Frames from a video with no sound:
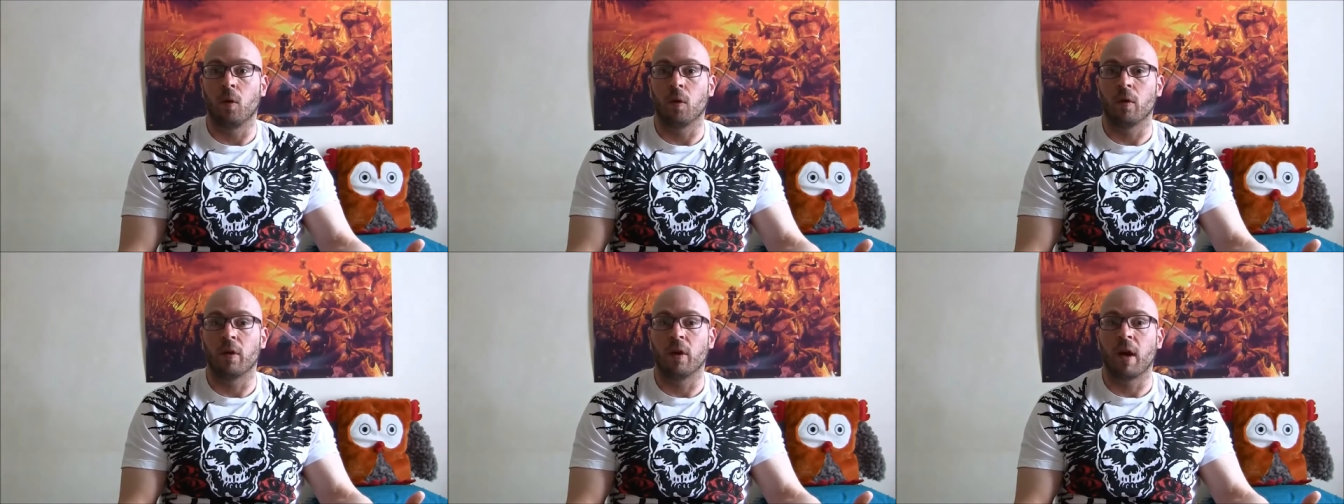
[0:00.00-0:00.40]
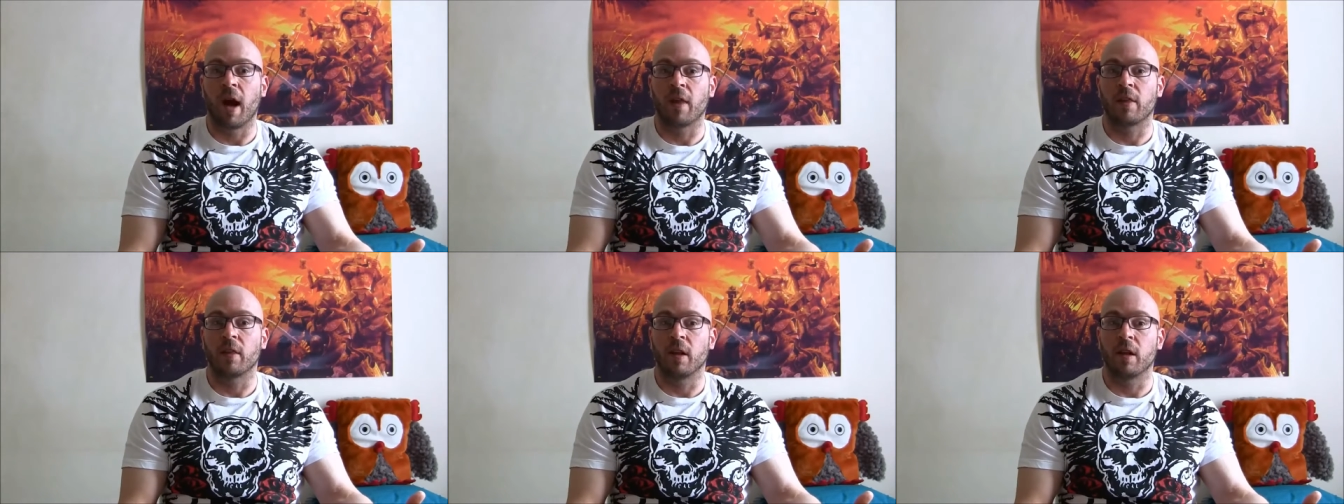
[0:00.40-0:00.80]
or their
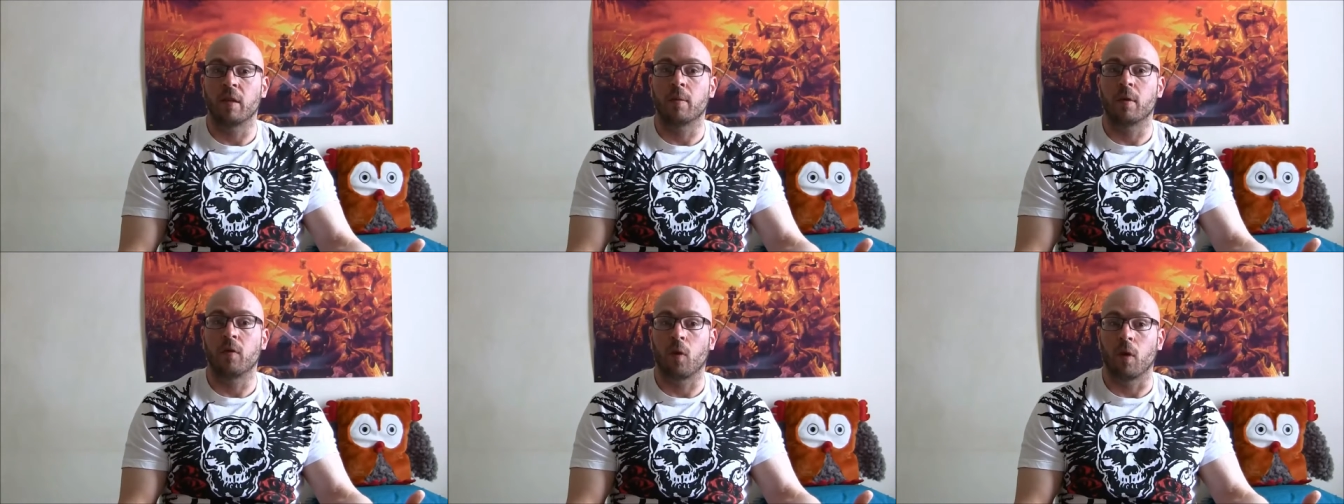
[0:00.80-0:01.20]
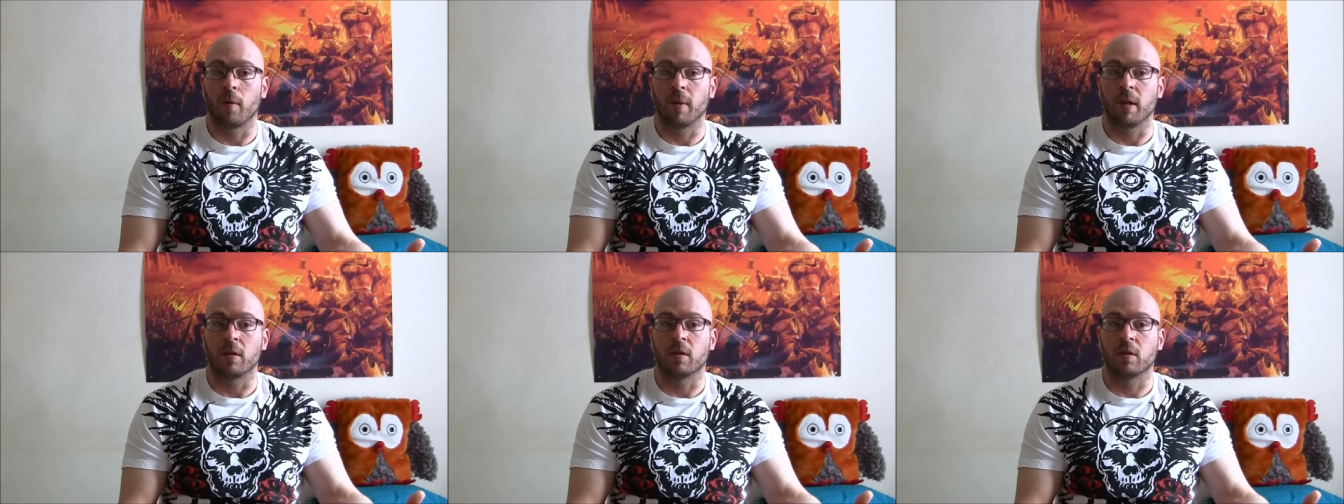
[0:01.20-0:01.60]
athletic
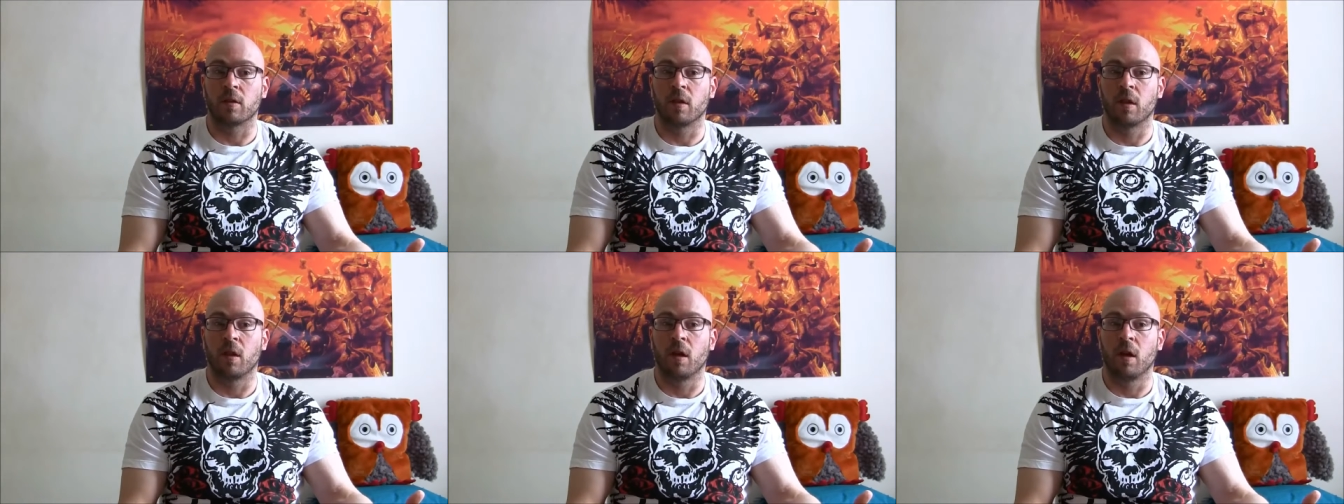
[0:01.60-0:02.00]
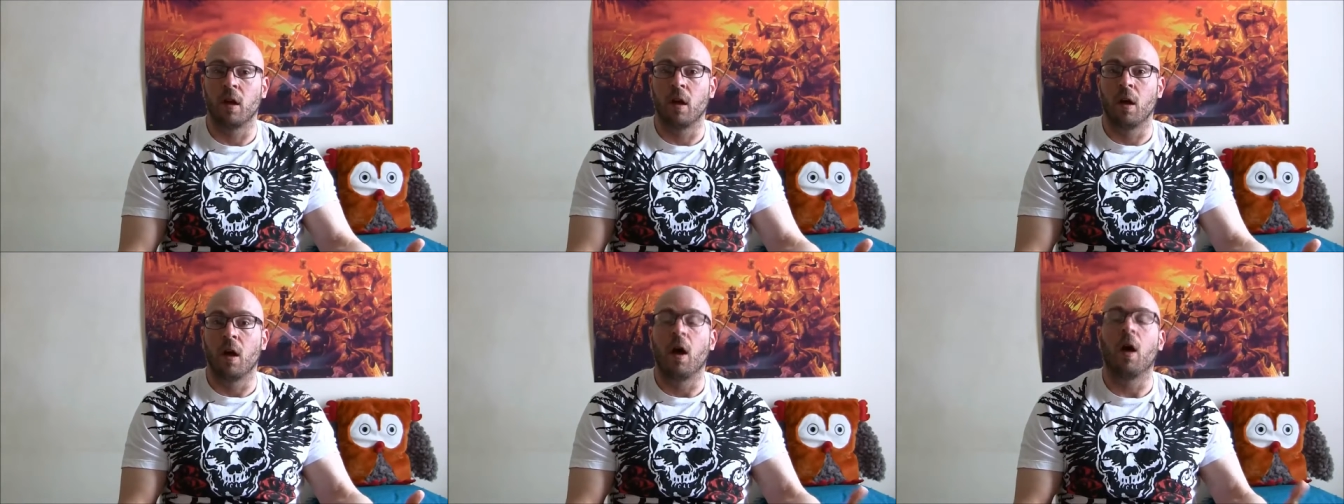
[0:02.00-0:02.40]
performance
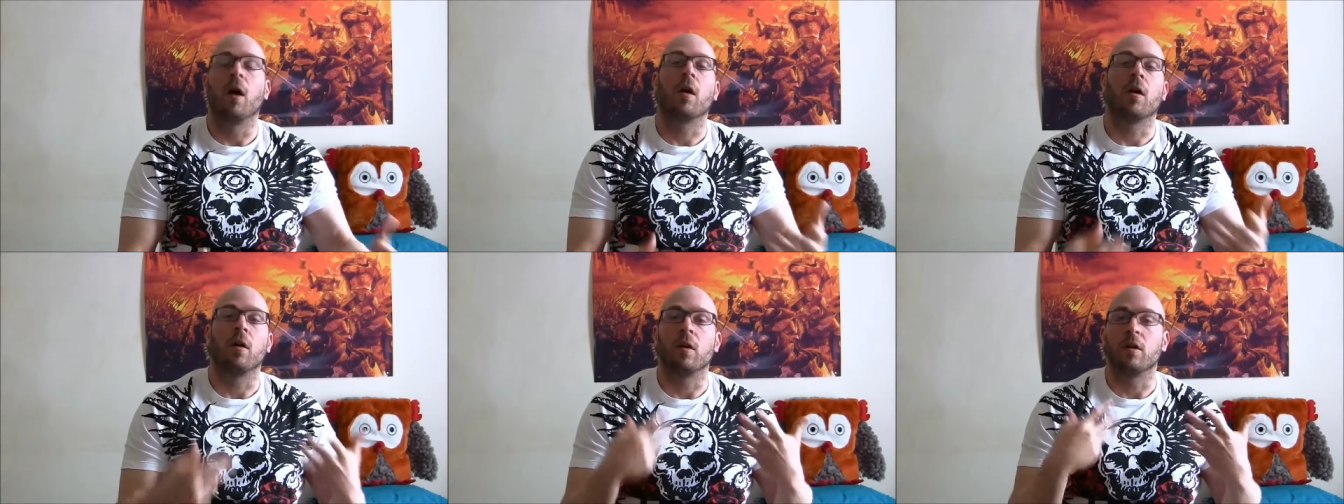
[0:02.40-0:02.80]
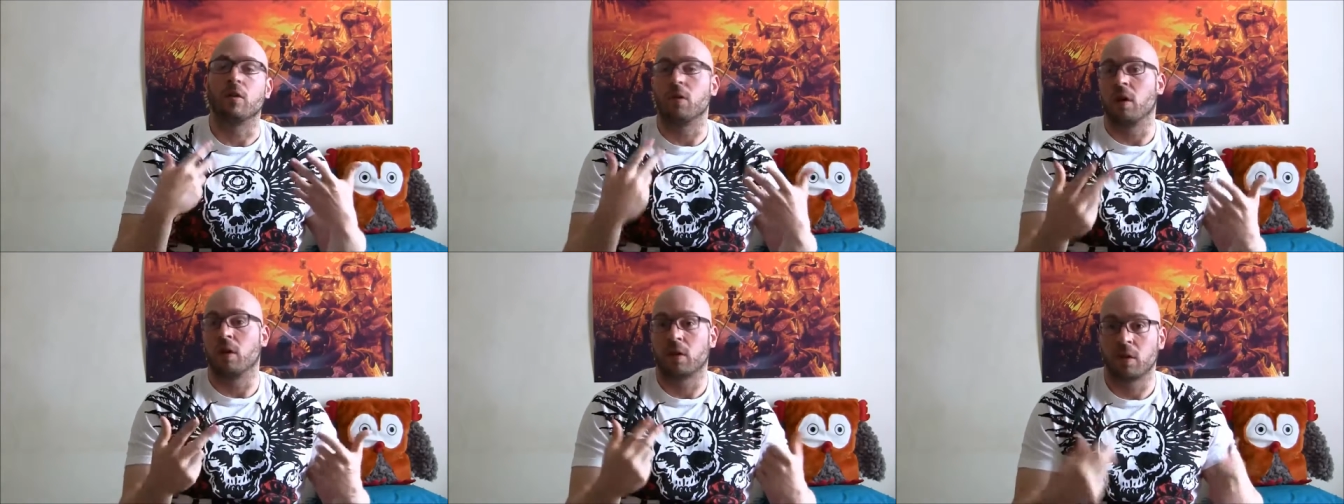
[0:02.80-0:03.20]
are
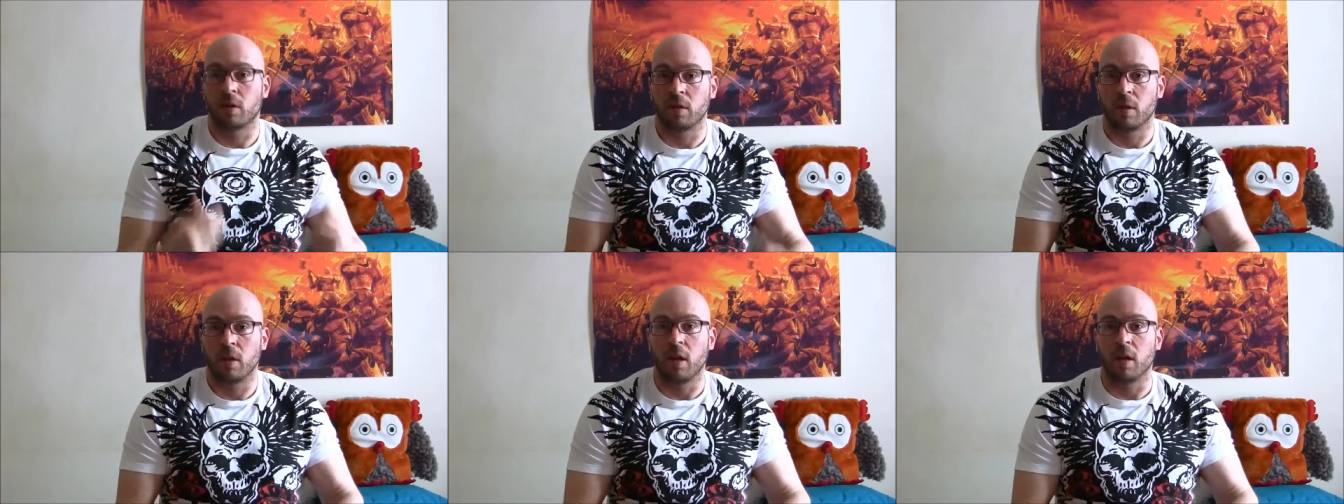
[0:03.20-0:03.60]
on drugs.